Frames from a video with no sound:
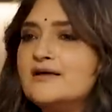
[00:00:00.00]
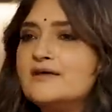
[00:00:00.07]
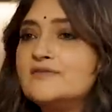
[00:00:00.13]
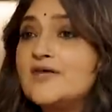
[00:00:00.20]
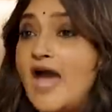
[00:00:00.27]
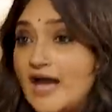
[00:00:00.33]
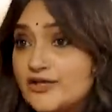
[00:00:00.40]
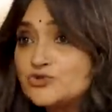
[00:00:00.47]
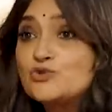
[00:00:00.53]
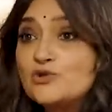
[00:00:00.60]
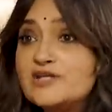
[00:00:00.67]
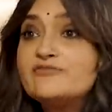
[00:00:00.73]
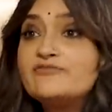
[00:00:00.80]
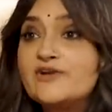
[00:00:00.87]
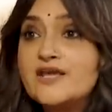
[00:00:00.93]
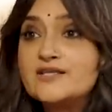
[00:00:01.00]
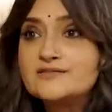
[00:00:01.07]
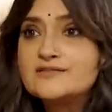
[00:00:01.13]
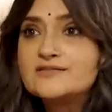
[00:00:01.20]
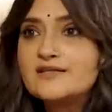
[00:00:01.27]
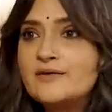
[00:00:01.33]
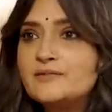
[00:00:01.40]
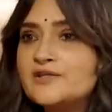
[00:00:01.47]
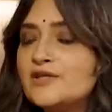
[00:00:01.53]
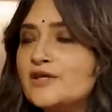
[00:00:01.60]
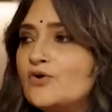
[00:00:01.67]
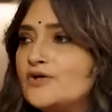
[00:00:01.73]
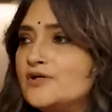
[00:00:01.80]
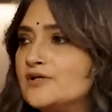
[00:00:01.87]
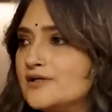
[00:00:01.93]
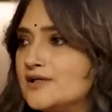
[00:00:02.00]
and they're actually friends. I mean, they're not